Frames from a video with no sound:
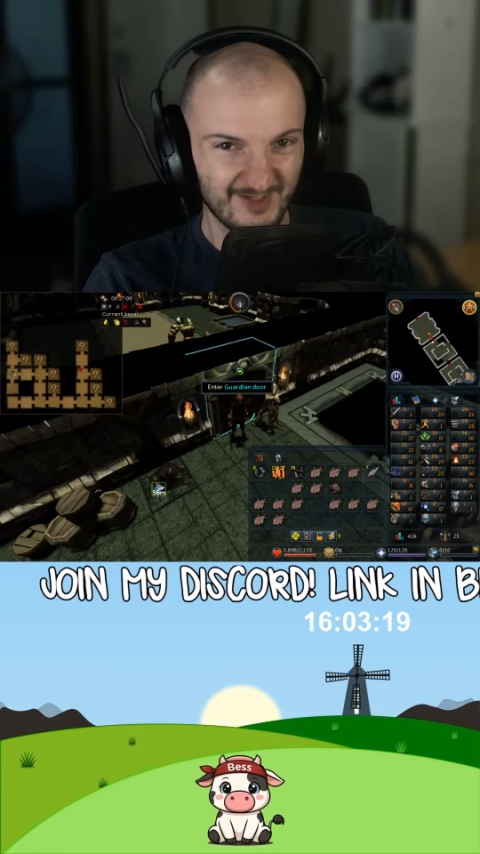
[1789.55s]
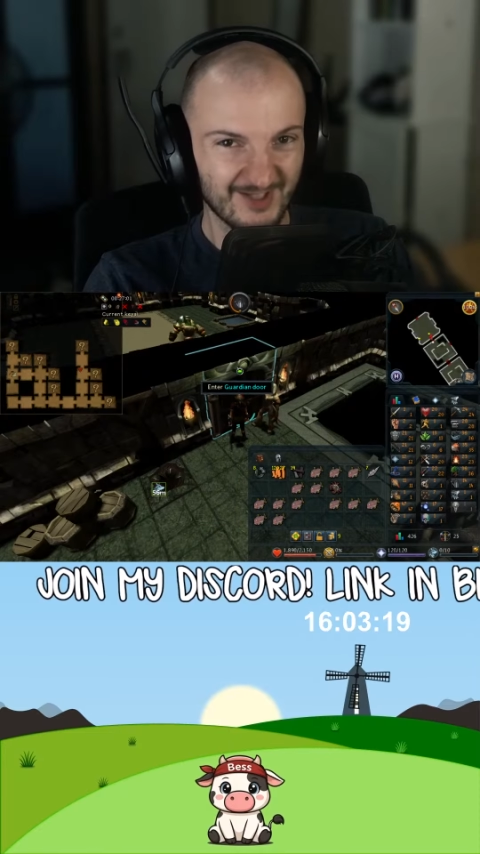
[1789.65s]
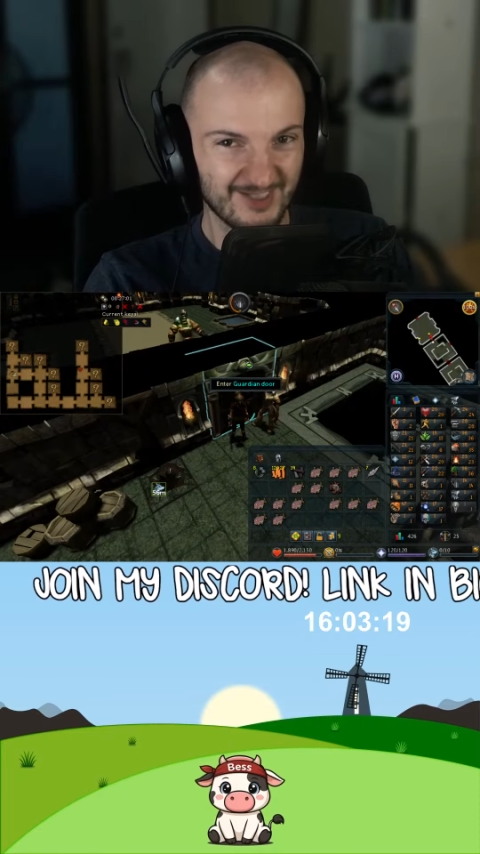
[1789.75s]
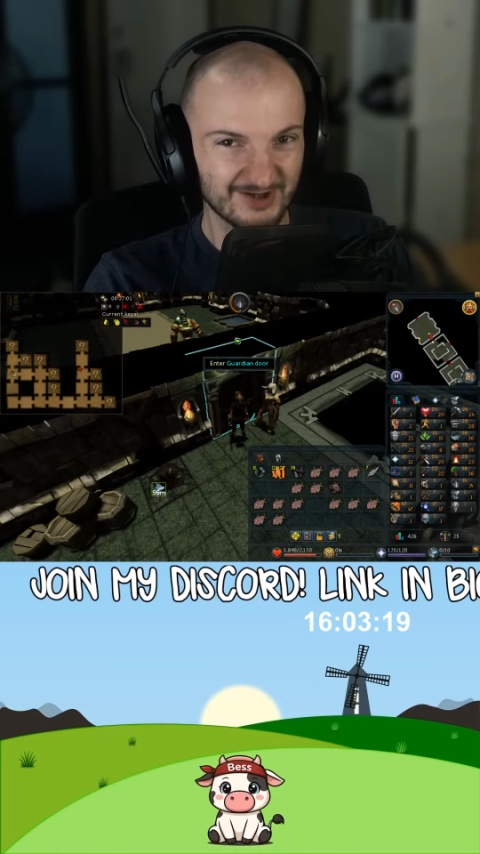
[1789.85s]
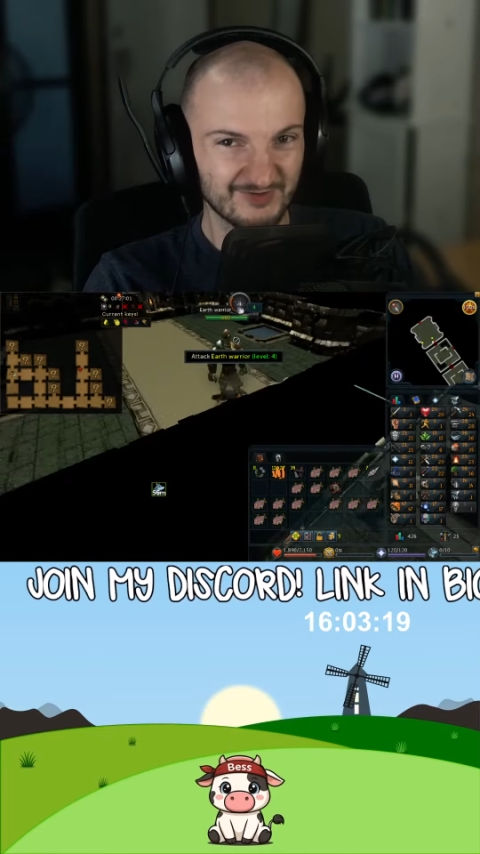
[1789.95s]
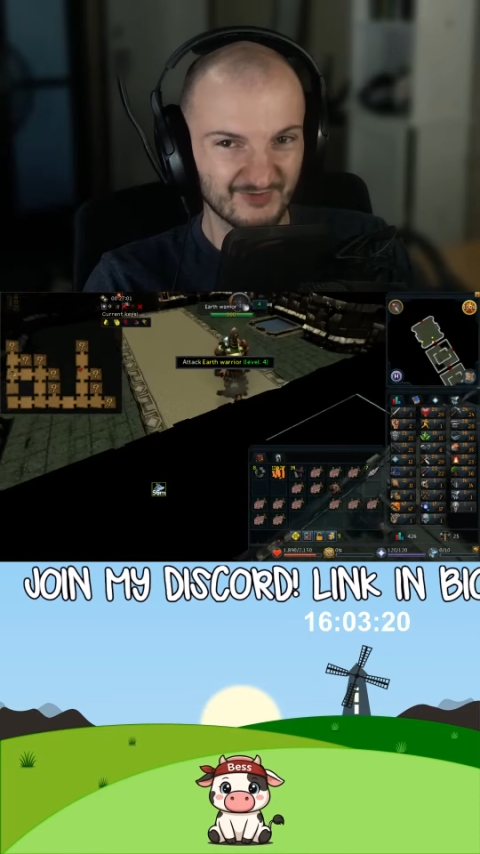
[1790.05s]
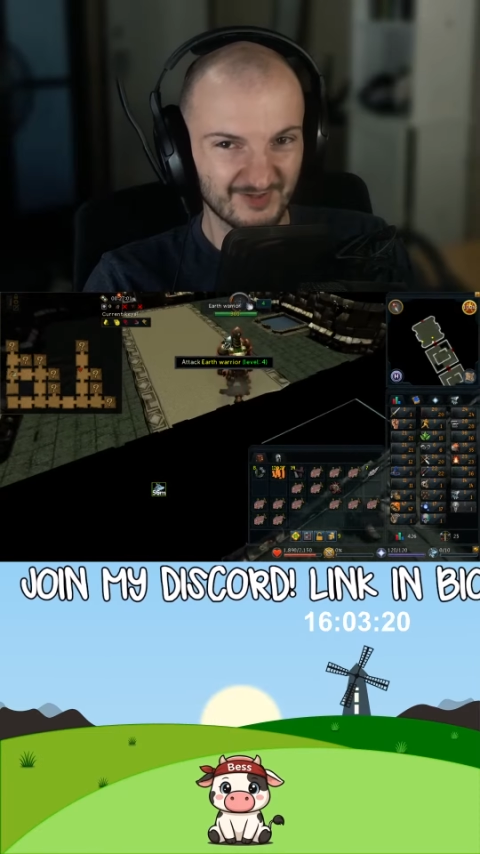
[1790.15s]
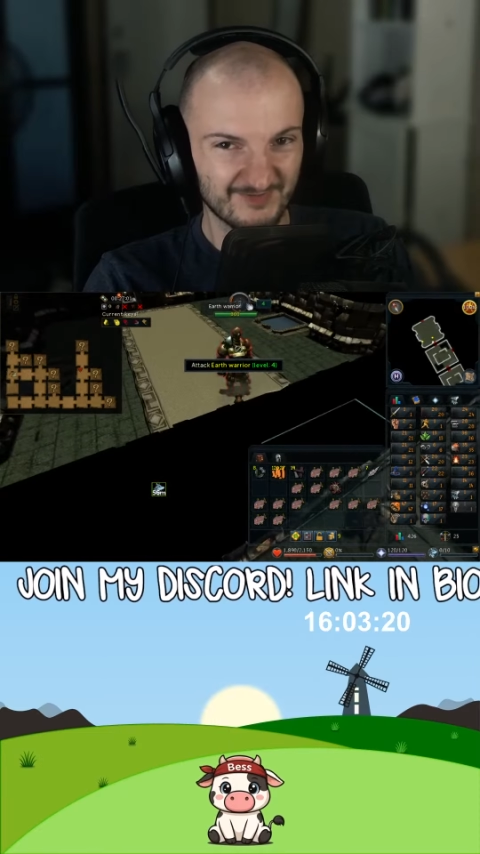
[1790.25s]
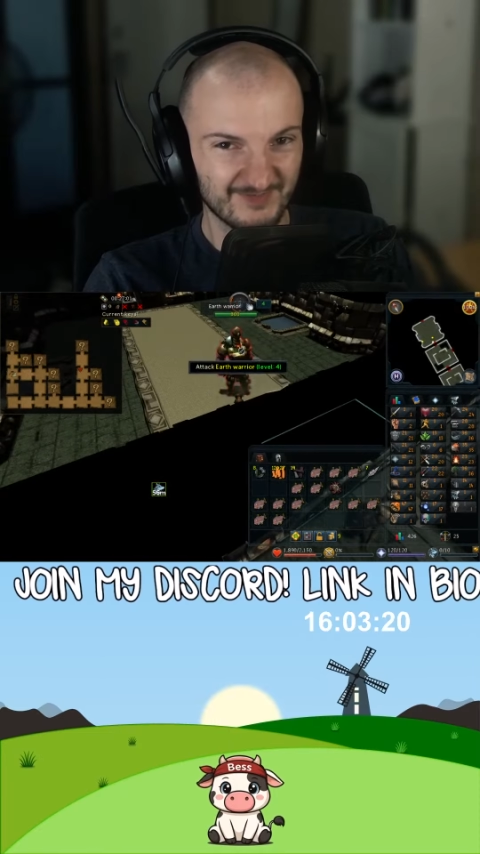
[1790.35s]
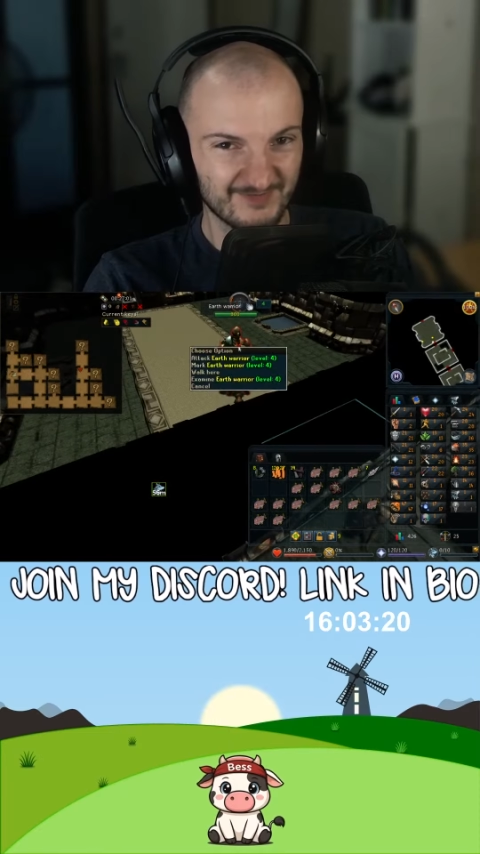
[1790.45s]
I can't
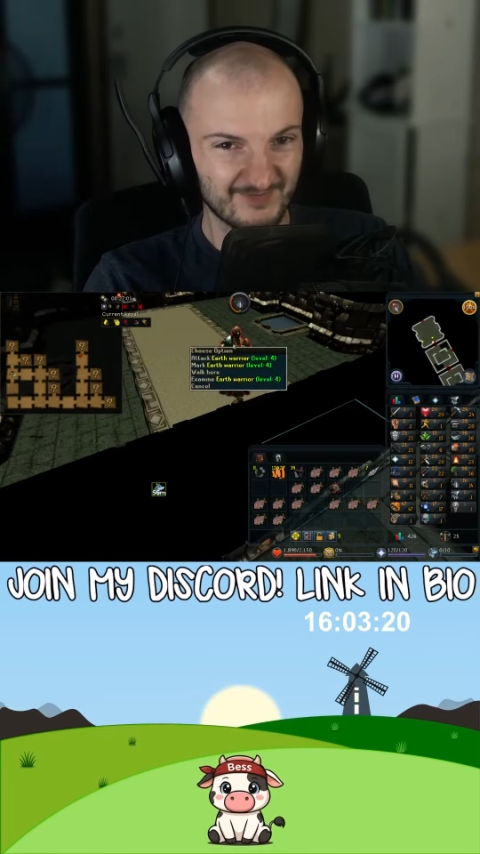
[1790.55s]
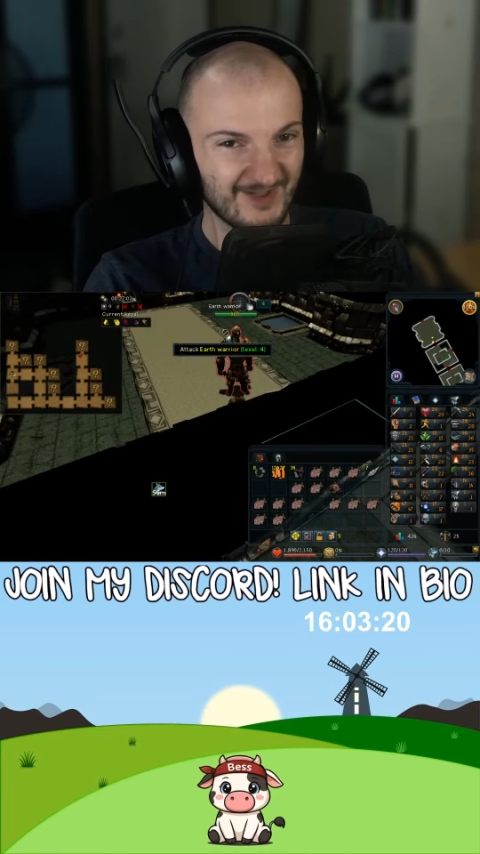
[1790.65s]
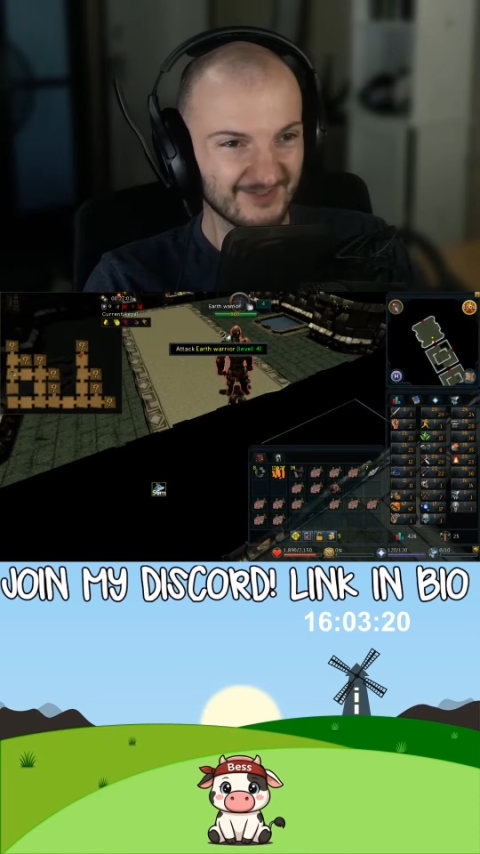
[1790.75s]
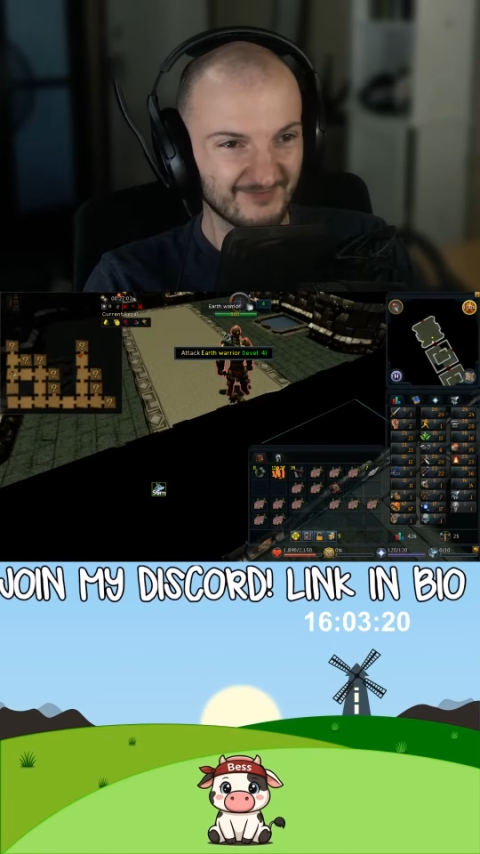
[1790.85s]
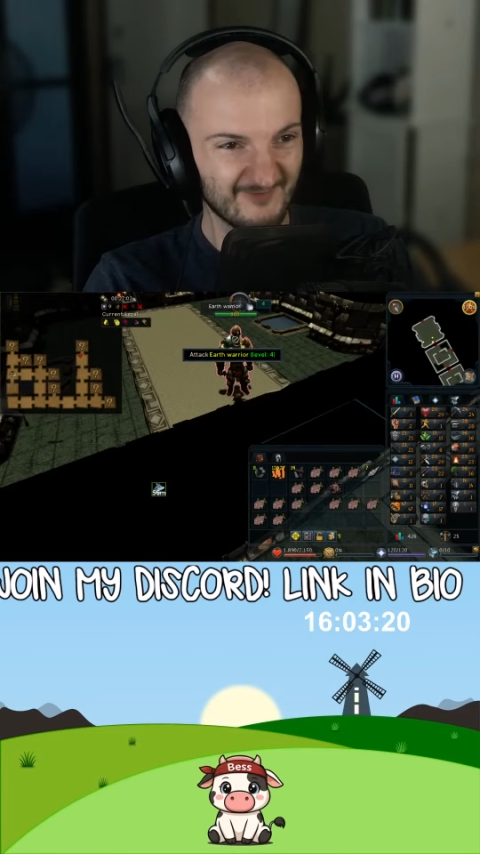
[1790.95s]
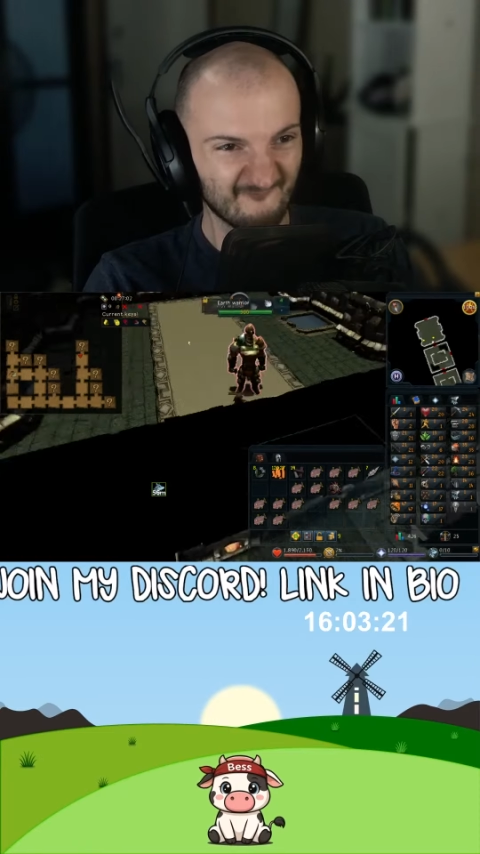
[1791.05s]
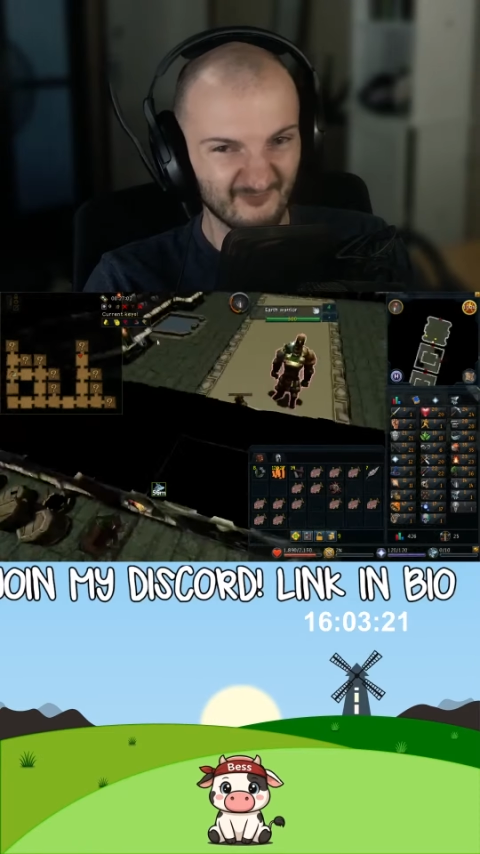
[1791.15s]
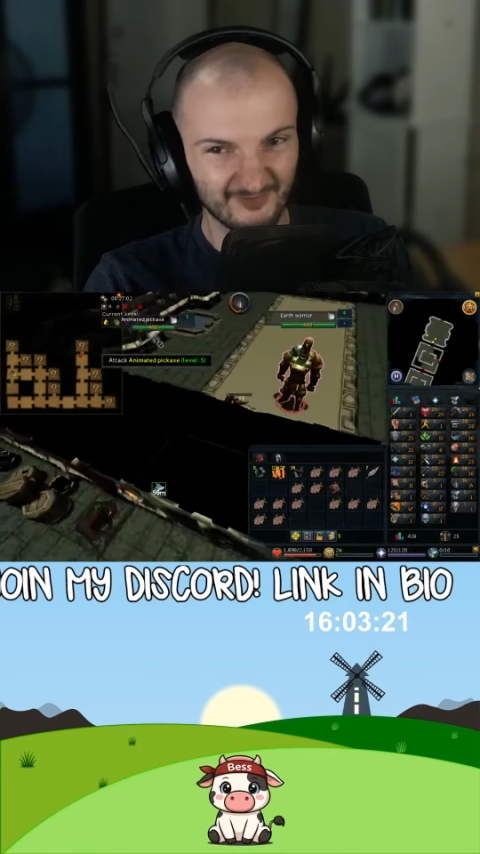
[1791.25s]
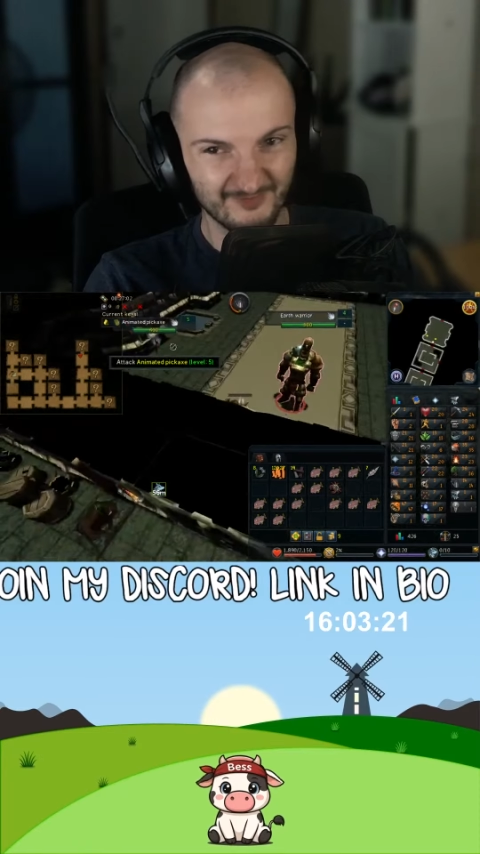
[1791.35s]
adjust the size of it